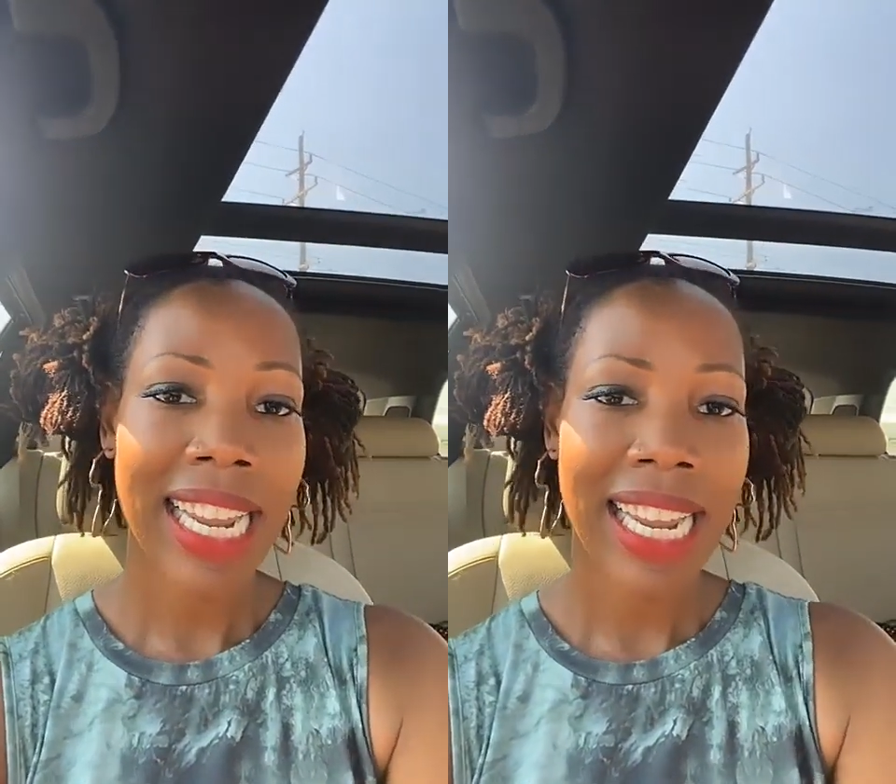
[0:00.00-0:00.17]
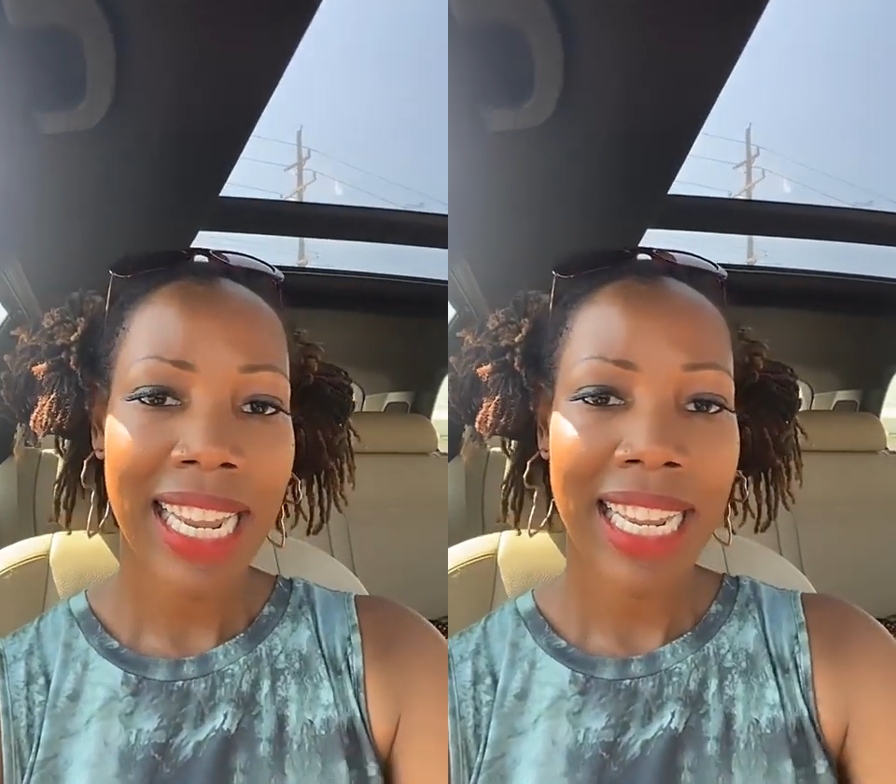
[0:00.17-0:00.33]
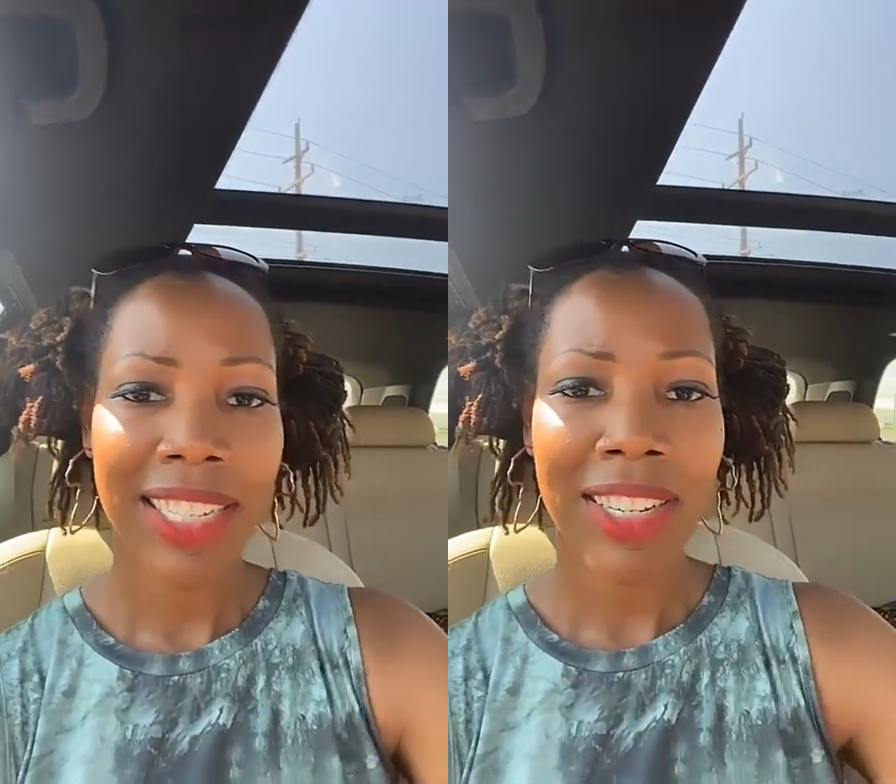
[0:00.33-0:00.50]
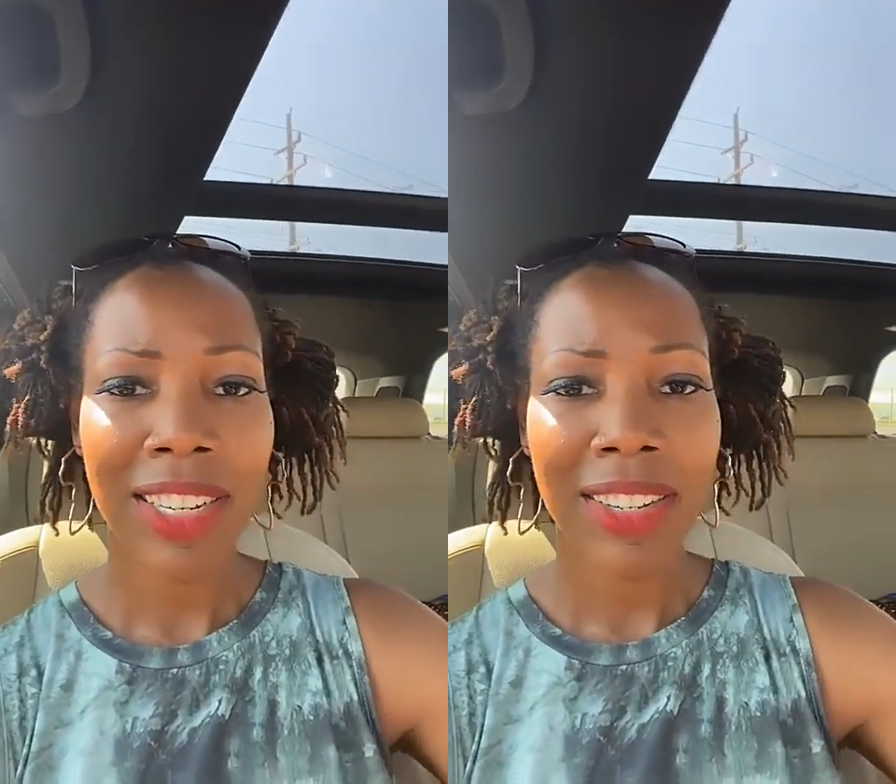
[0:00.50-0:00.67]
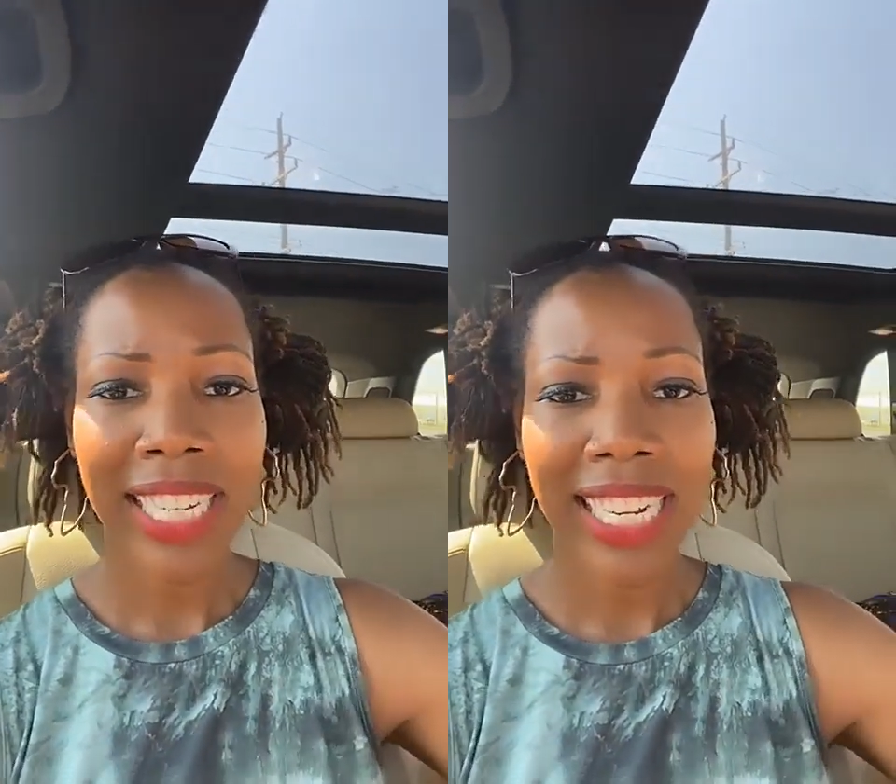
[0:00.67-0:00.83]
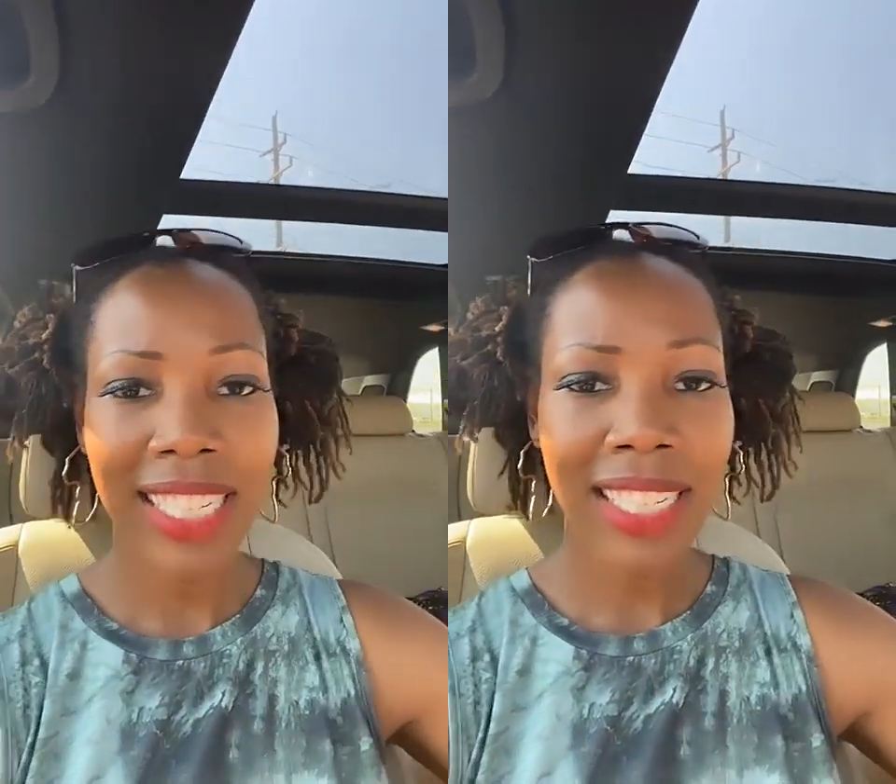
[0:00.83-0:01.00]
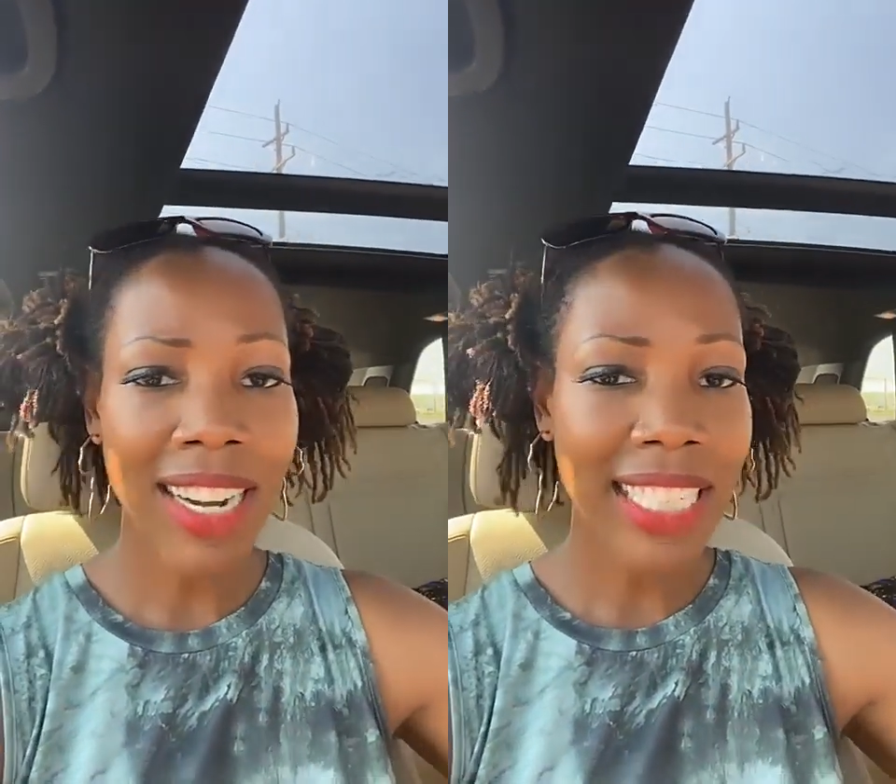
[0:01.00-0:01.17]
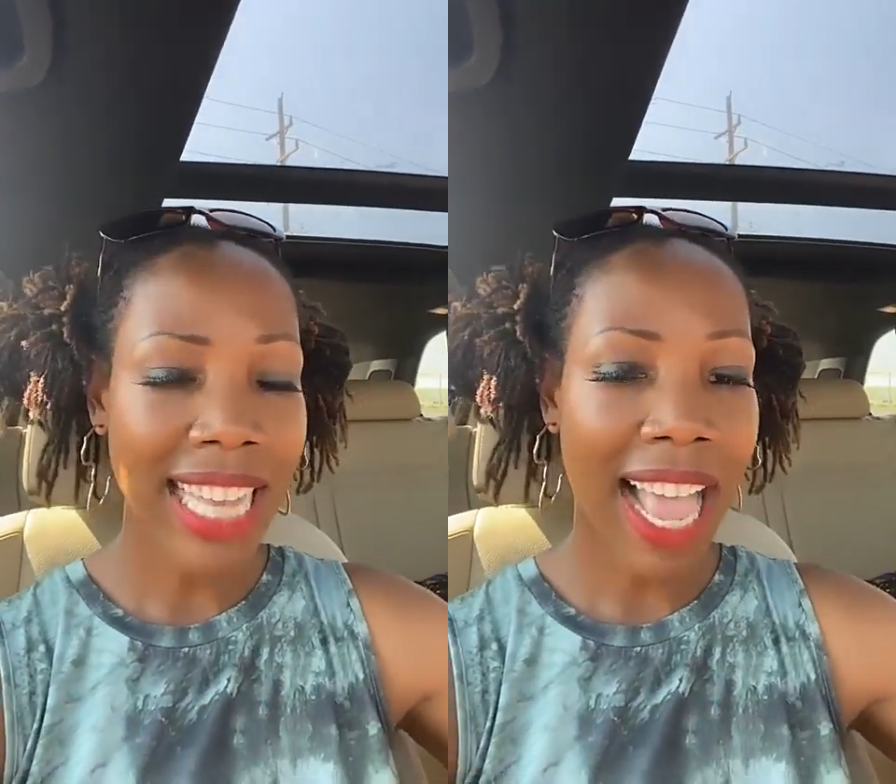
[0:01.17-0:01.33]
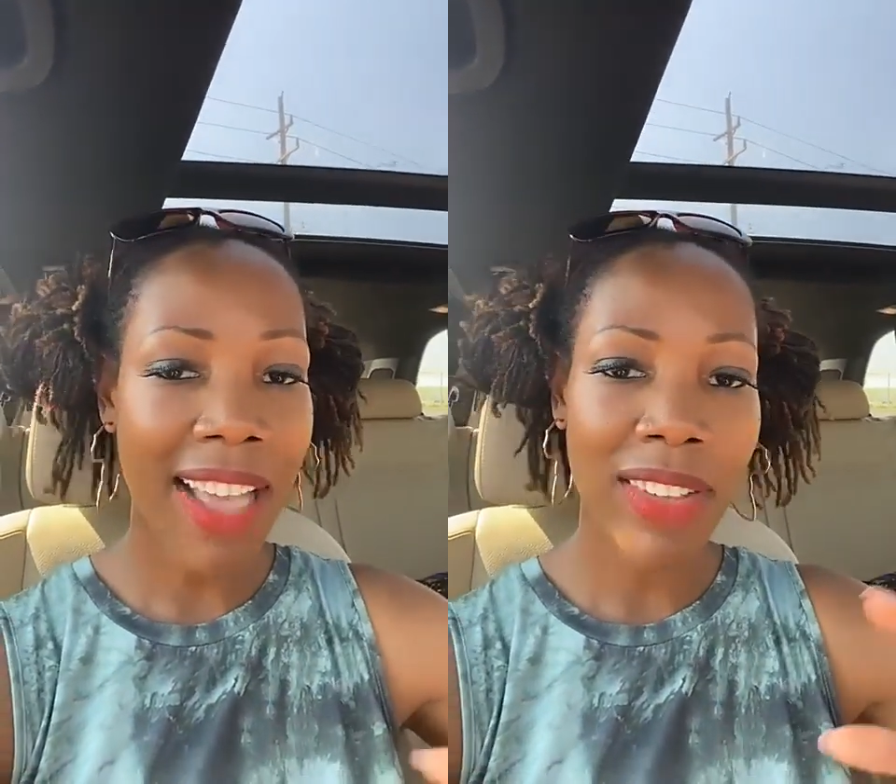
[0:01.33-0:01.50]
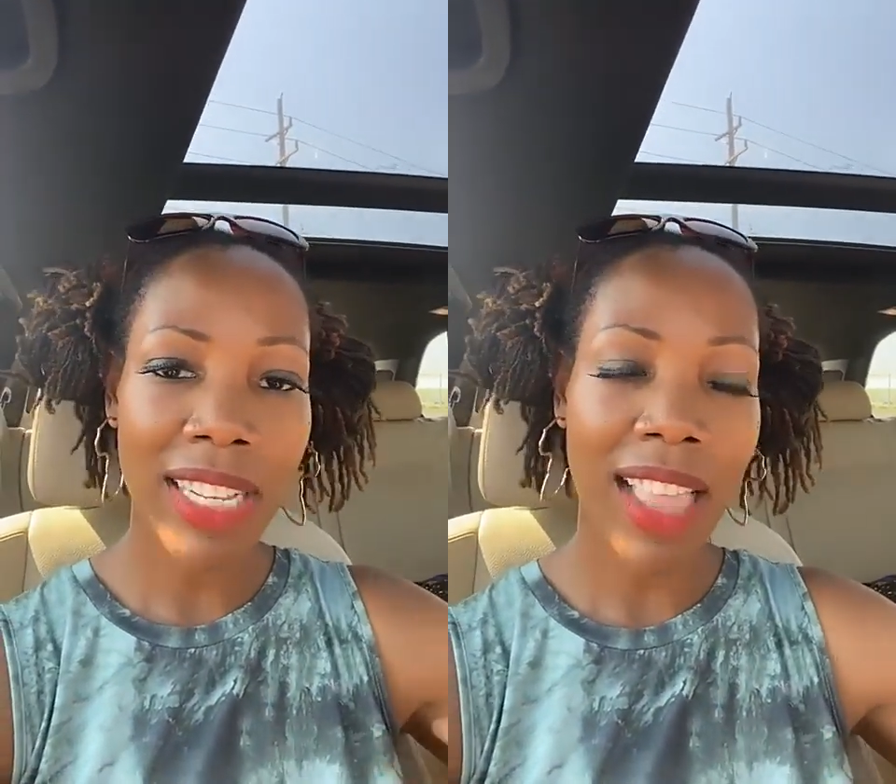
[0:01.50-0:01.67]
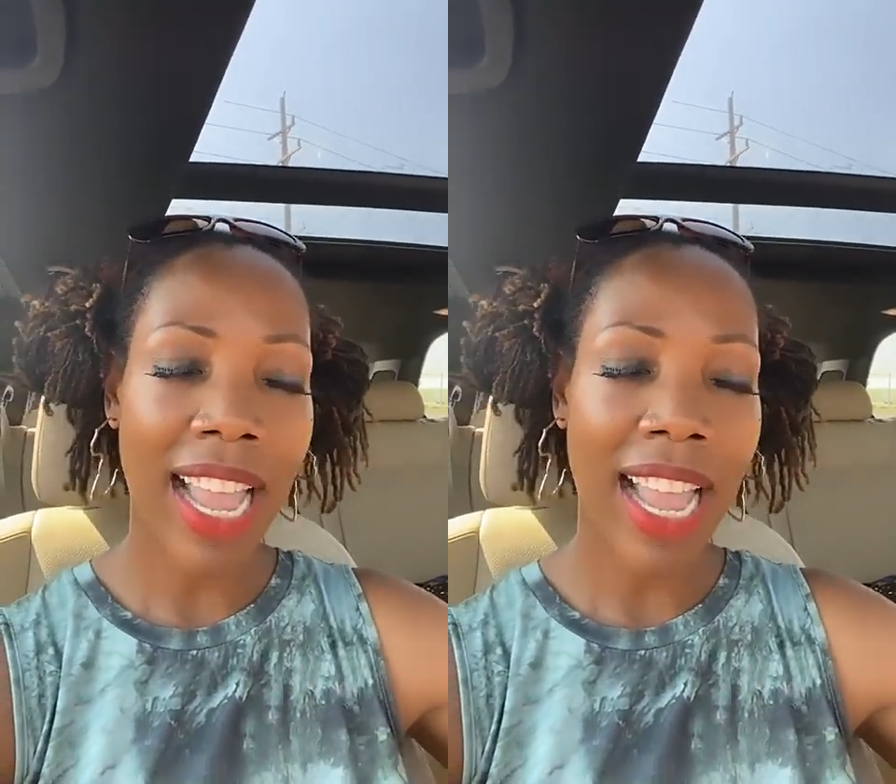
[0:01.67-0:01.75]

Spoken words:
And, you know, he starts having